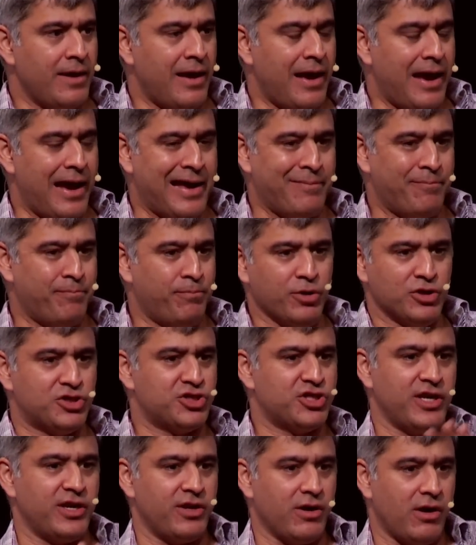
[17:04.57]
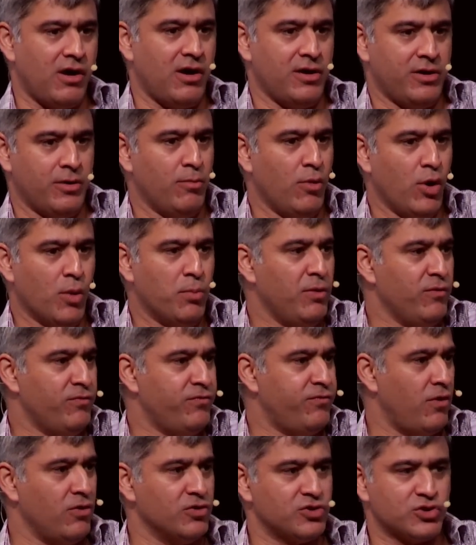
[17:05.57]
and puts it on a mobile
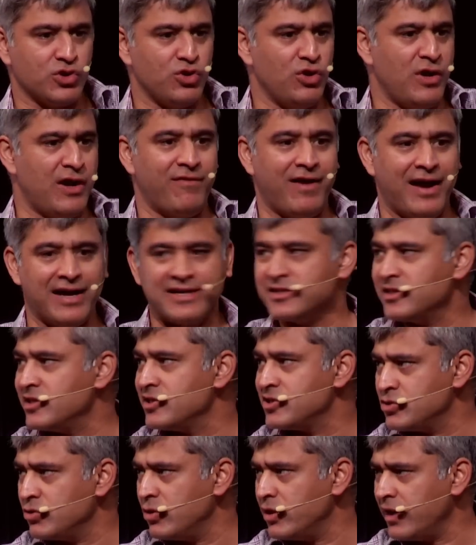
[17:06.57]
phone so you have access to it.